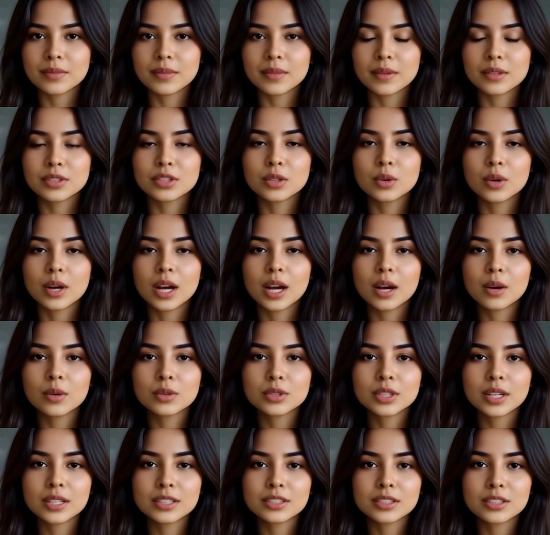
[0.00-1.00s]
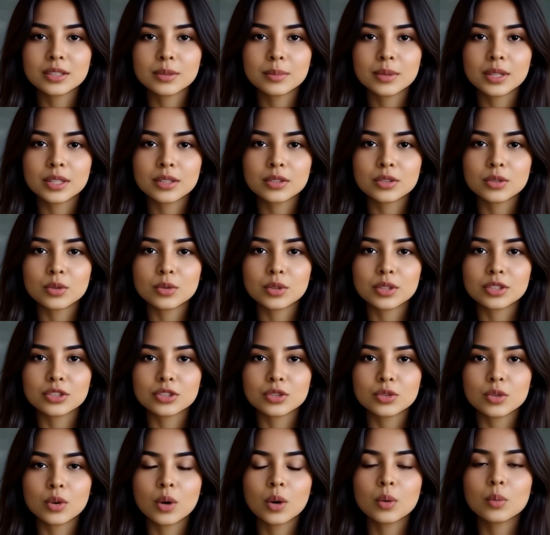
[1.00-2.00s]
So how does sipping through a
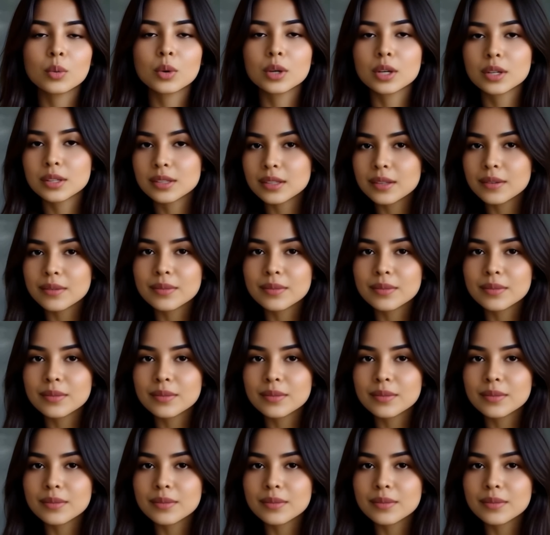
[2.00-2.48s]
straw work?